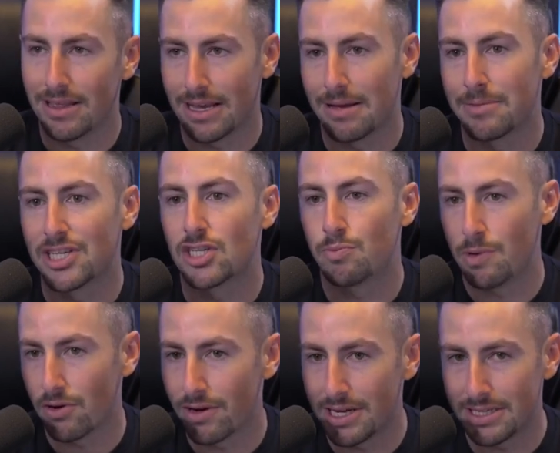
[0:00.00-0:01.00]
Like I'm
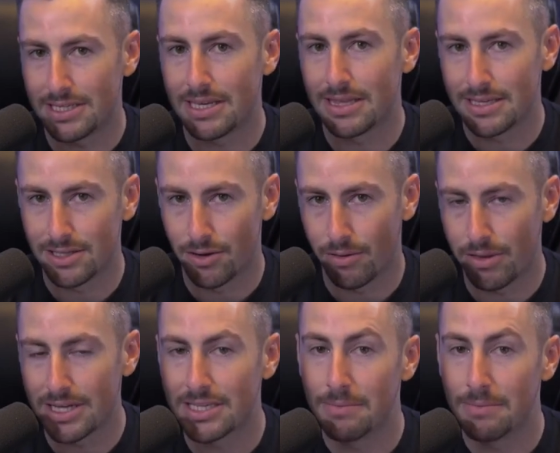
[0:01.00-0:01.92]
experiencing these little things.